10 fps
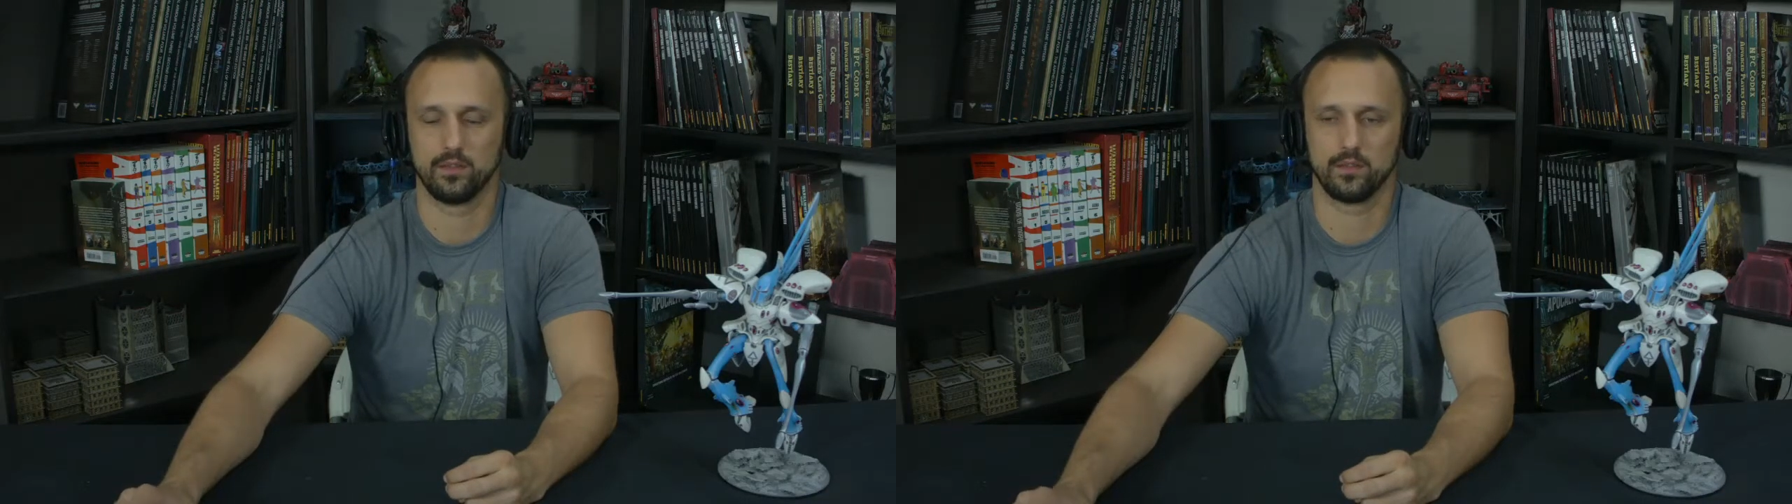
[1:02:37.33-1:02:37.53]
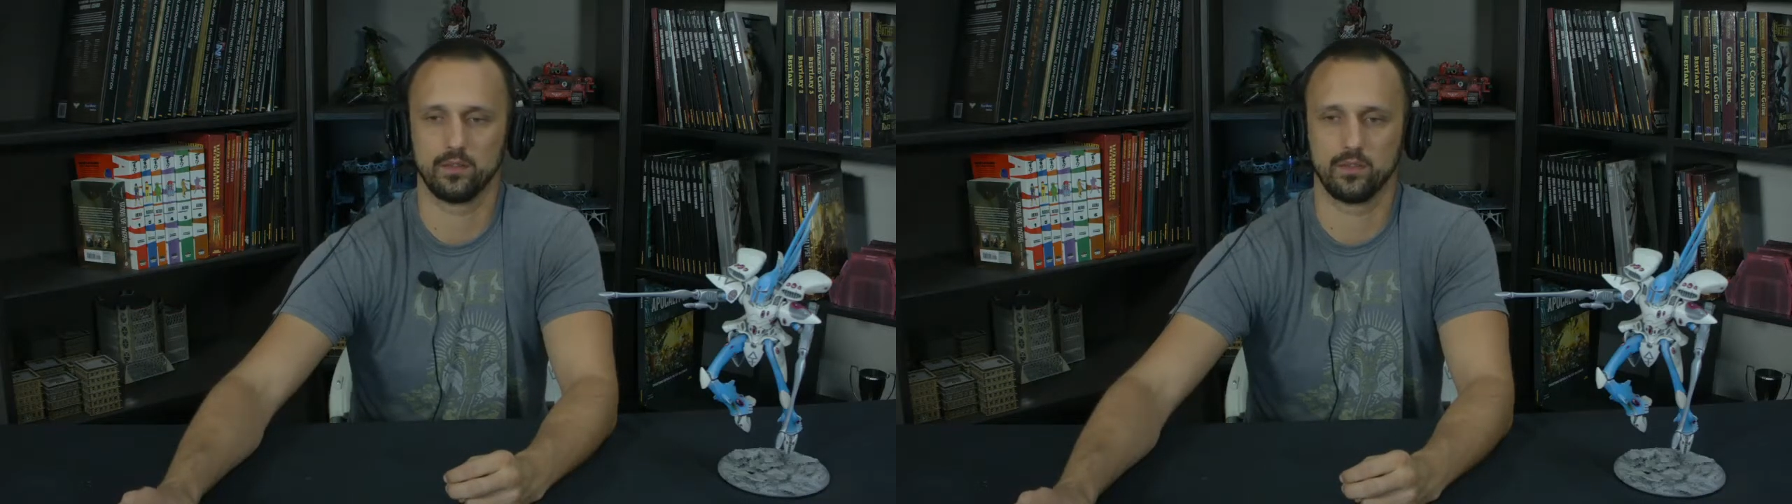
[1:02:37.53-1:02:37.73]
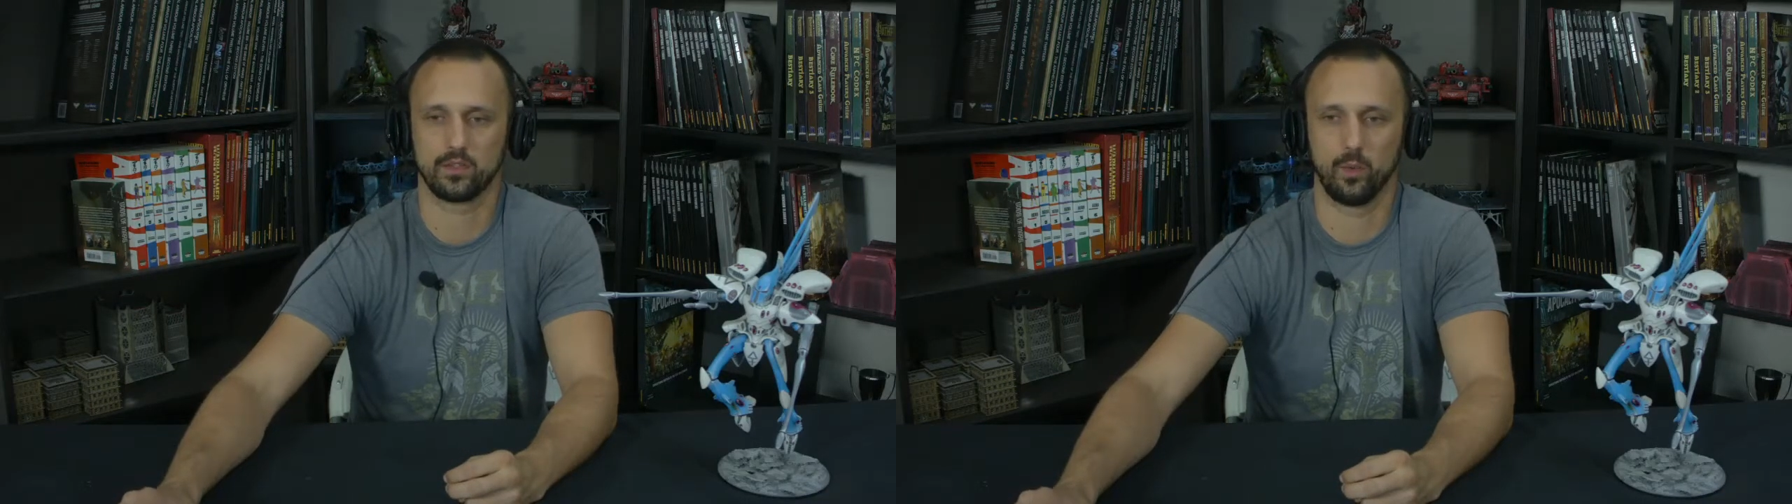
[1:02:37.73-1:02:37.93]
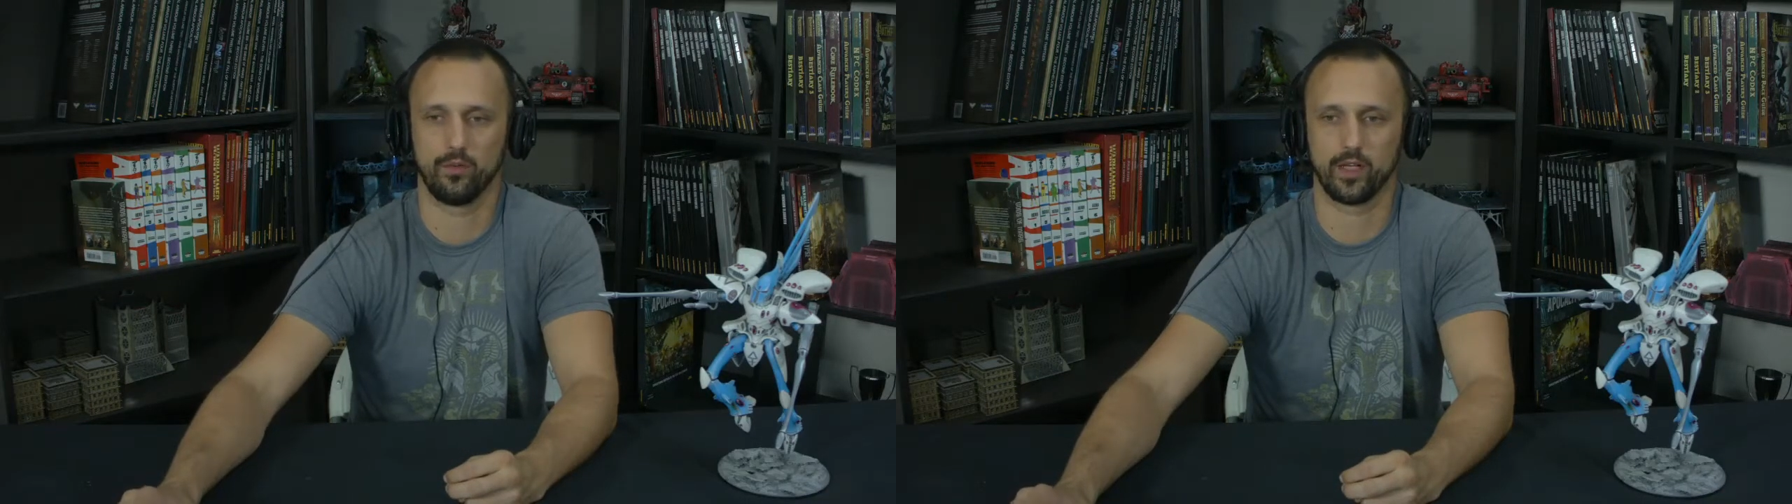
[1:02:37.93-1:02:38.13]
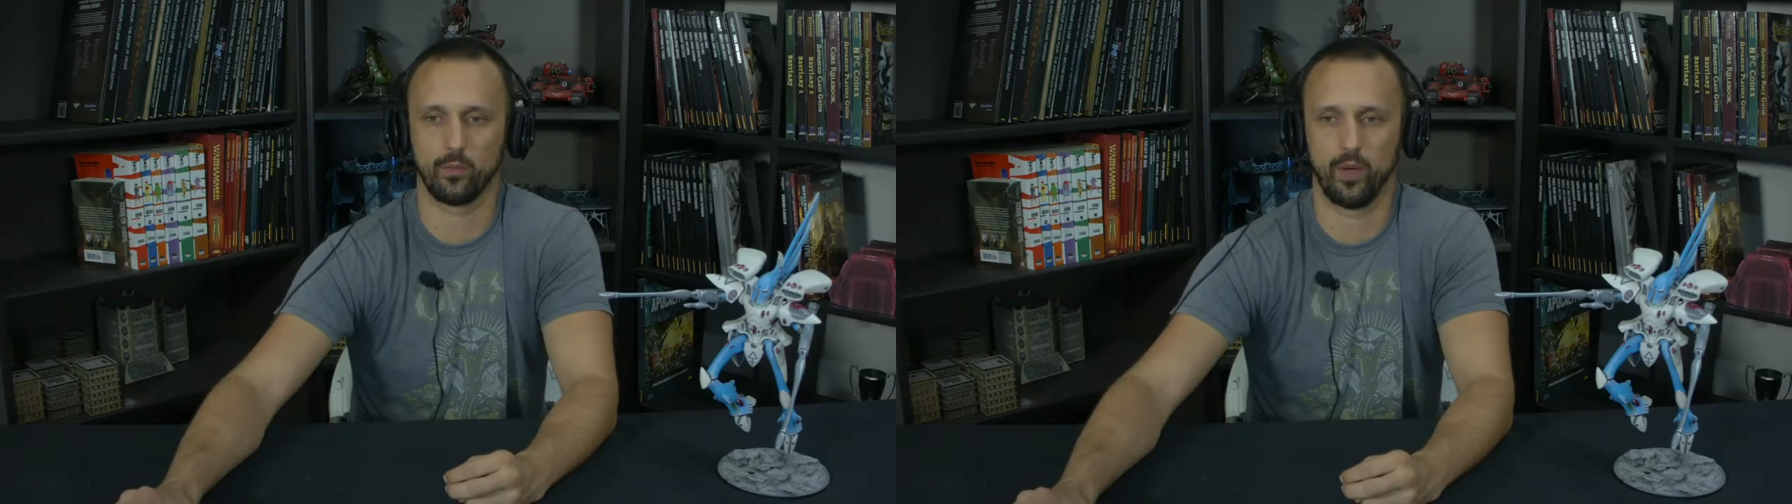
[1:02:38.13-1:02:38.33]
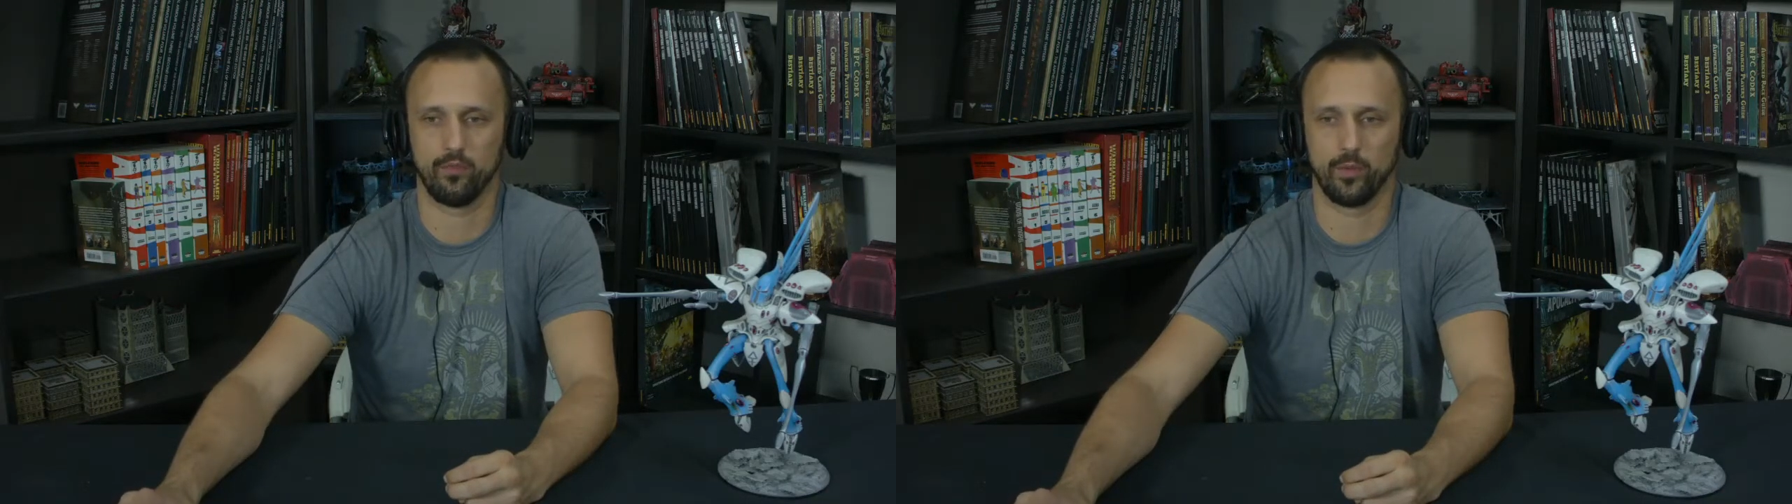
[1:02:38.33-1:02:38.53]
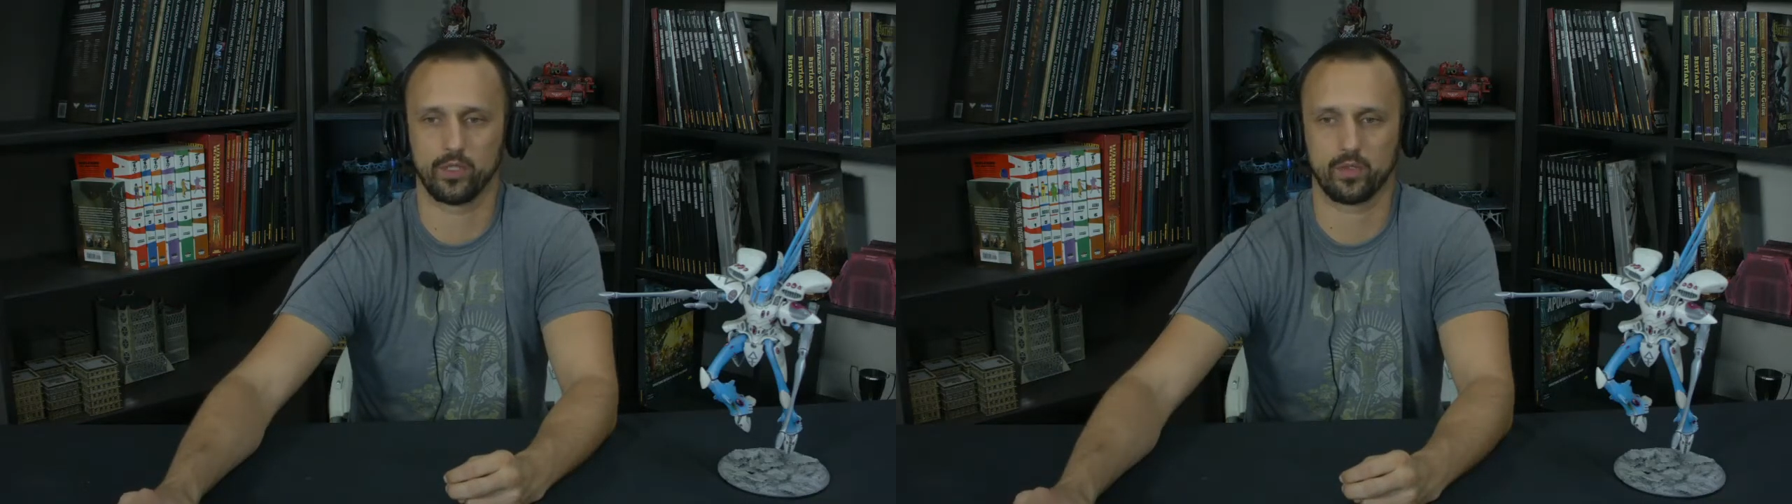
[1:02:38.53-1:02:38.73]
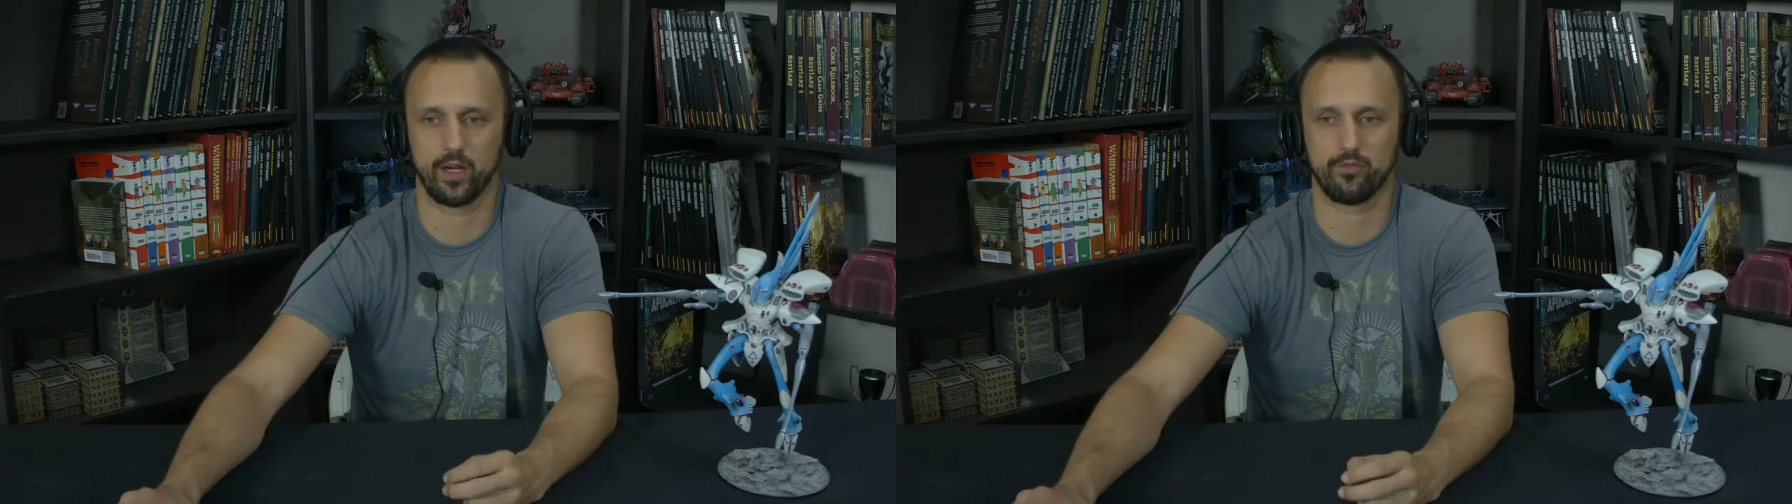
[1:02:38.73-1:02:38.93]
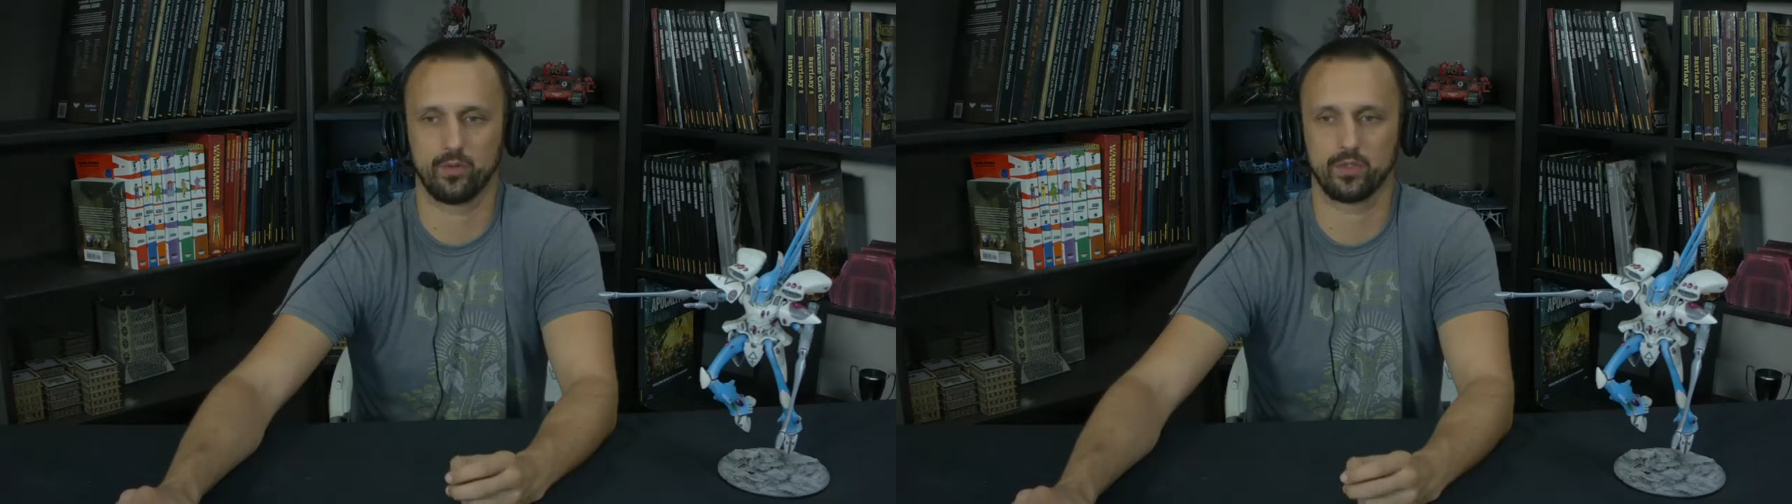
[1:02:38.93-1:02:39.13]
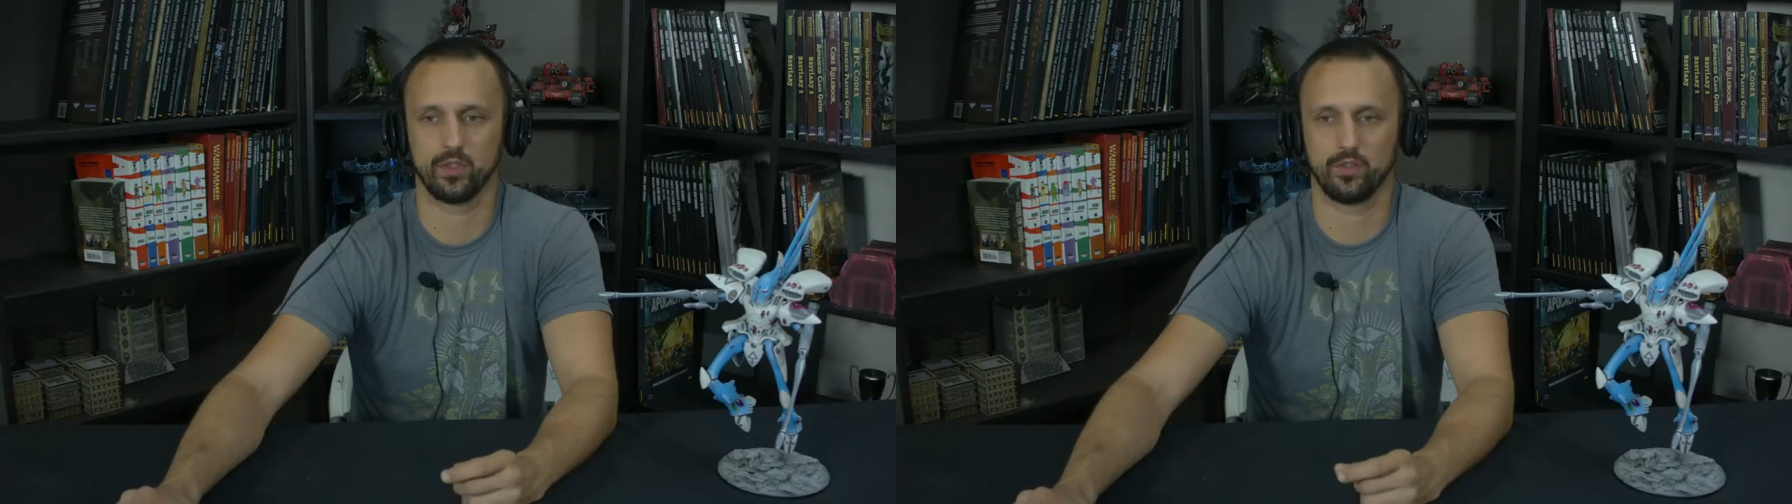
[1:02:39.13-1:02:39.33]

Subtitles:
So we've got the Ravenwing Strike Force,